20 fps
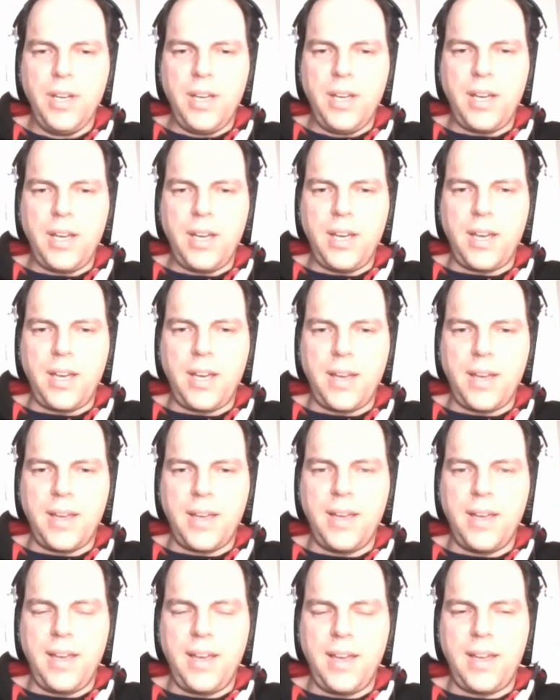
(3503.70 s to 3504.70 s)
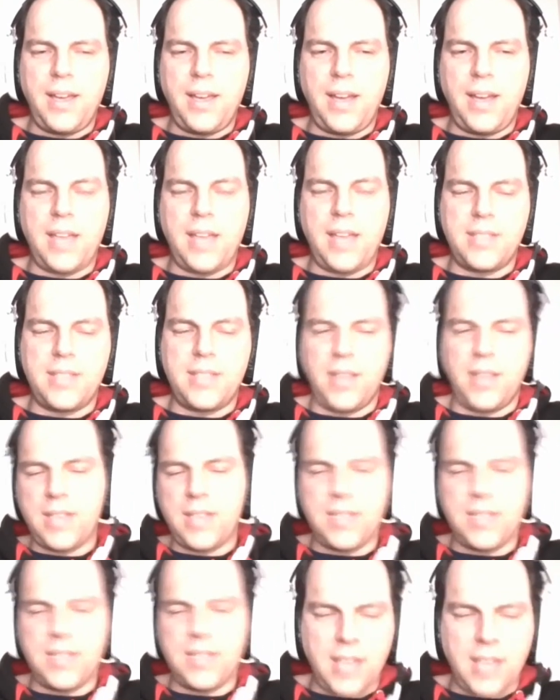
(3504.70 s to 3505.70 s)
uh, as, a, as
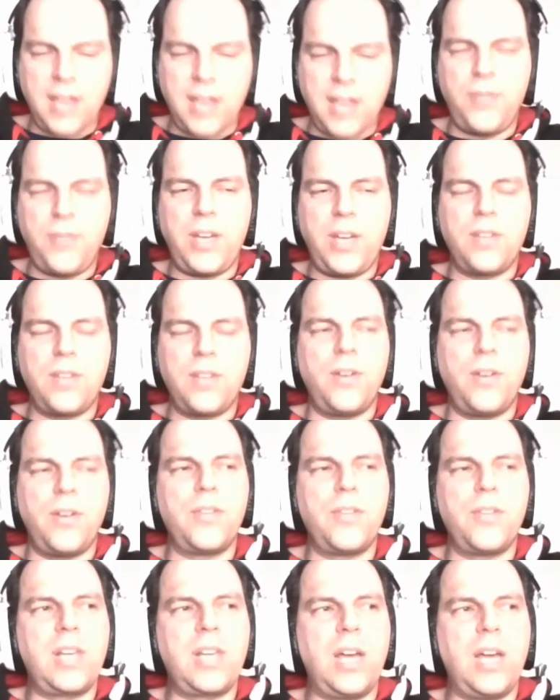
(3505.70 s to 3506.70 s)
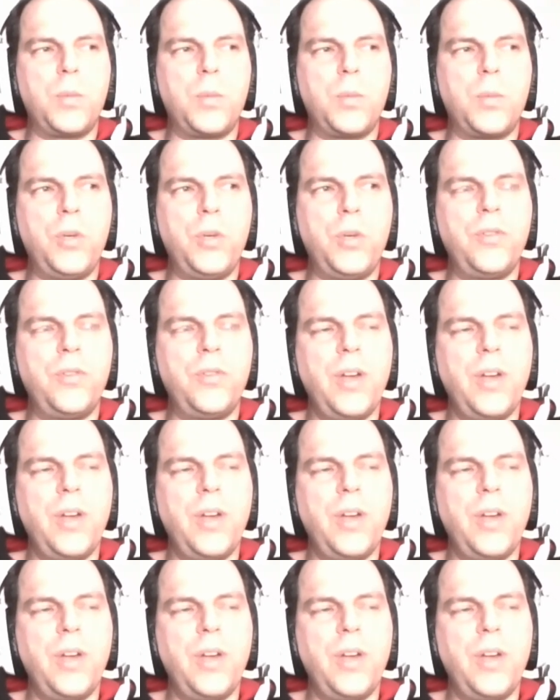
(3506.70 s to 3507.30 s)
a side effect of, the cloud move.